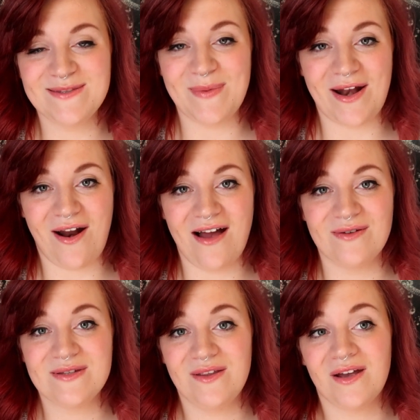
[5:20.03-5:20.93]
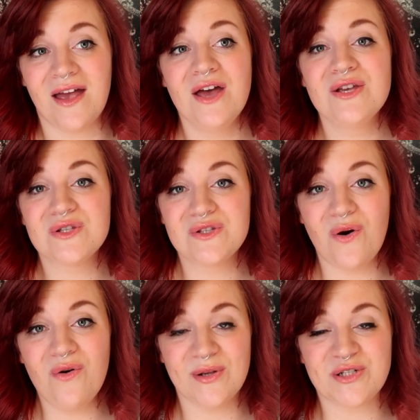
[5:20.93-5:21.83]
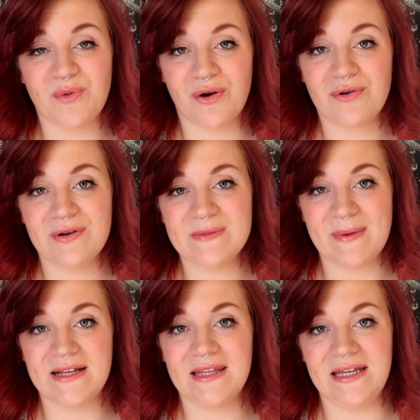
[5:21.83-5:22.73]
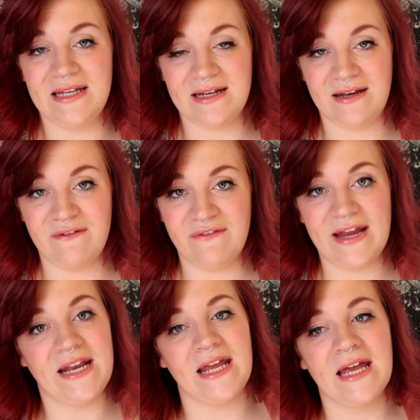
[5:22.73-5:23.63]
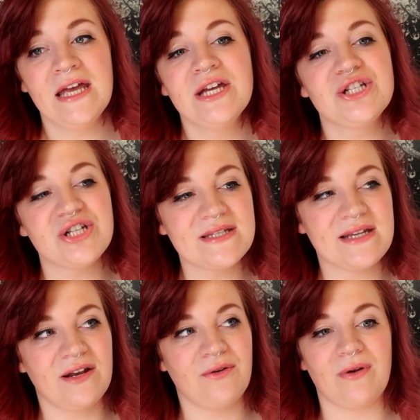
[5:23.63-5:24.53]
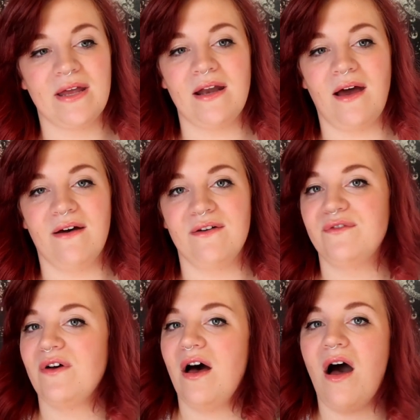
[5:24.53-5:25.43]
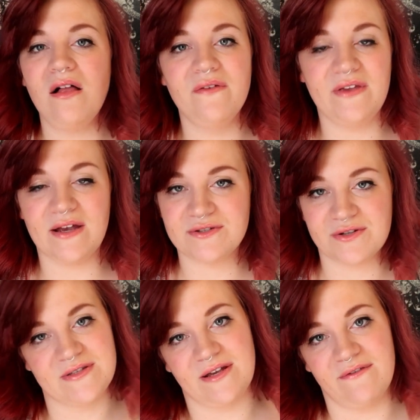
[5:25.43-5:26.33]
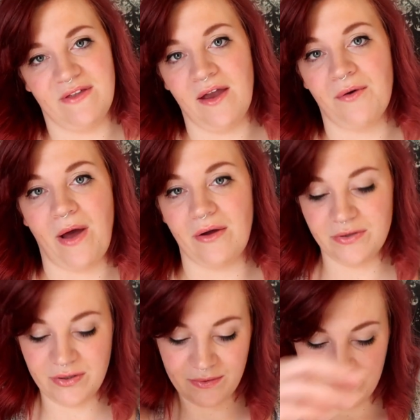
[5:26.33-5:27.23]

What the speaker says: has made our house look so much more crisp and clean and inviting, just getting rid of all of the extra stuff laying around.